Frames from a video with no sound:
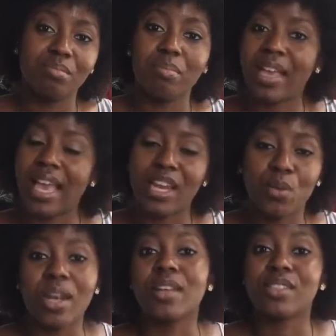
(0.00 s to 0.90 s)
make
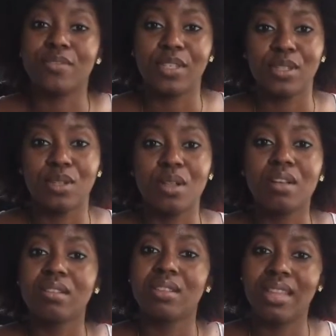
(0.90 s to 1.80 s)
anyone else feel
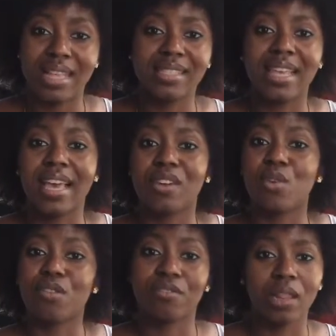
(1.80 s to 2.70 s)
less than
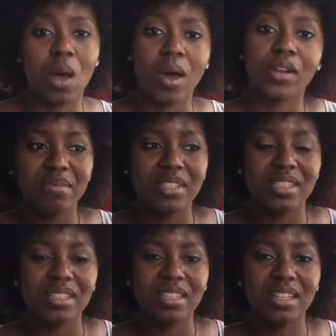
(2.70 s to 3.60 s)
or flawed.
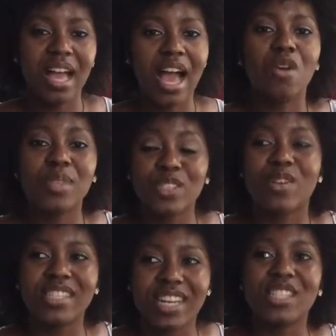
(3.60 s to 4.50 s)
I hope this
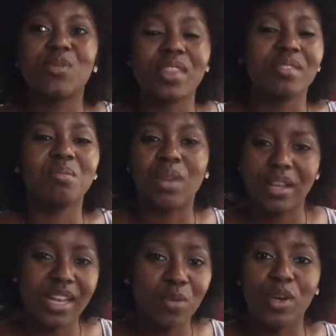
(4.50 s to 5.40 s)
resonates with
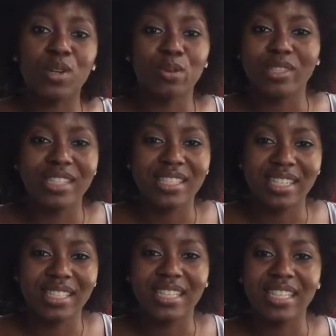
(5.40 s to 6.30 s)
anyone who's
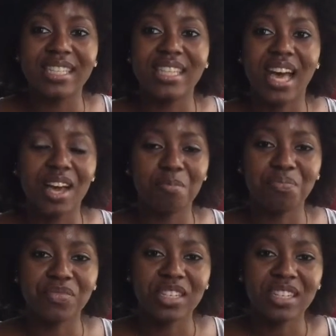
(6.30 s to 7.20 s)
listening to this.
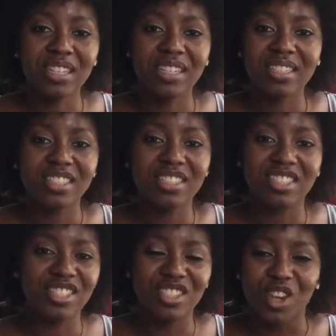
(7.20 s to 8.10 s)

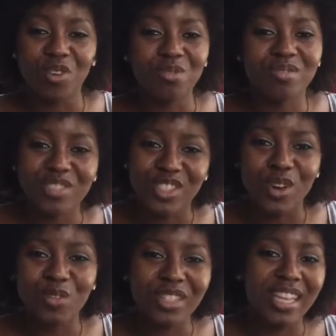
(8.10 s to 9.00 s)
Just
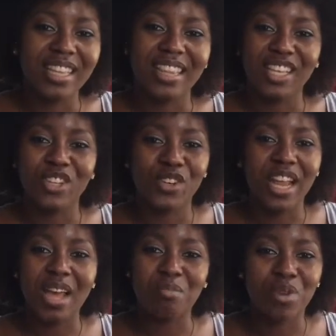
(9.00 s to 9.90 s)
don't think that you're
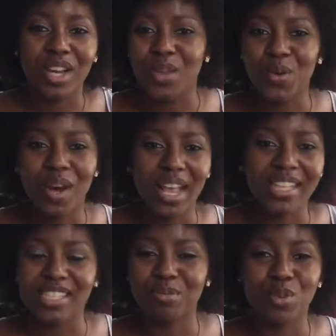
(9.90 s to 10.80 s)
not pretty or
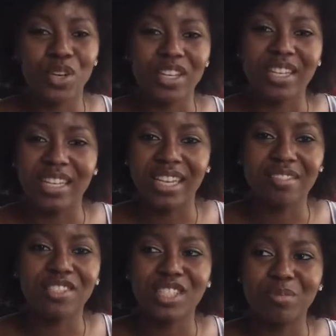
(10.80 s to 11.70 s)
handsome or good
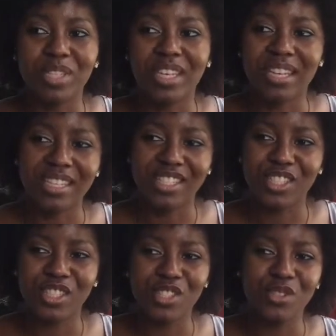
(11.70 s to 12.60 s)
enough just because
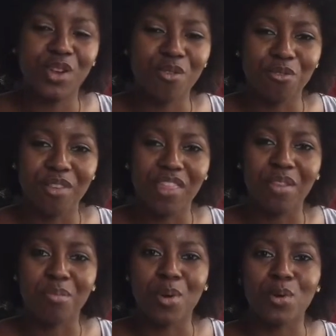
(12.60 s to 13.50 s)
you don't fit
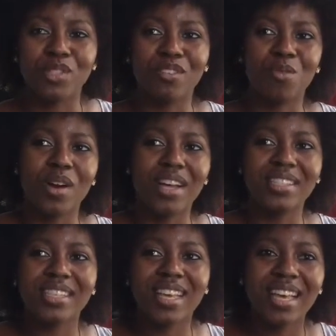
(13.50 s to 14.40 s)
the mold of what